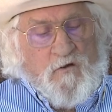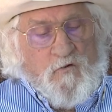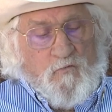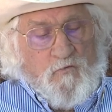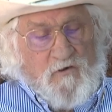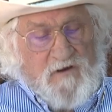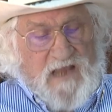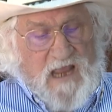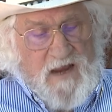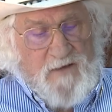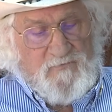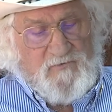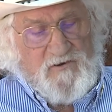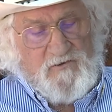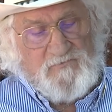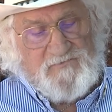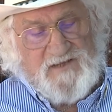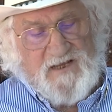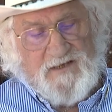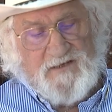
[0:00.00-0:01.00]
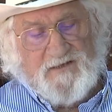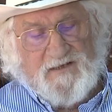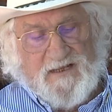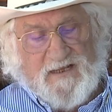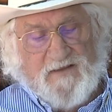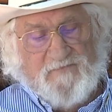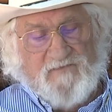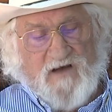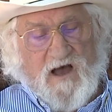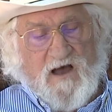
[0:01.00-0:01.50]
Well, Gabriel did
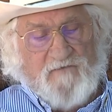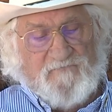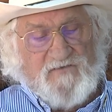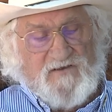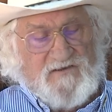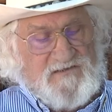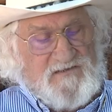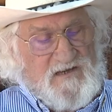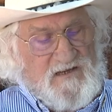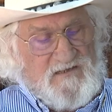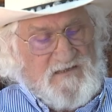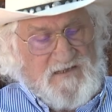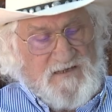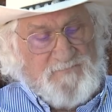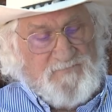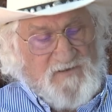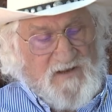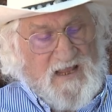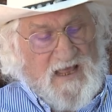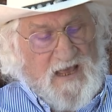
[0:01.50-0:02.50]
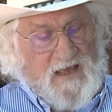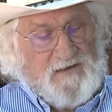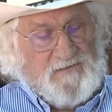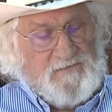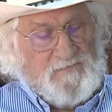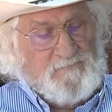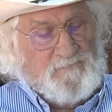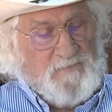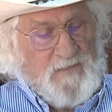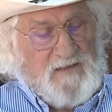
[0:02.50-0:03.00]
leave office as he planned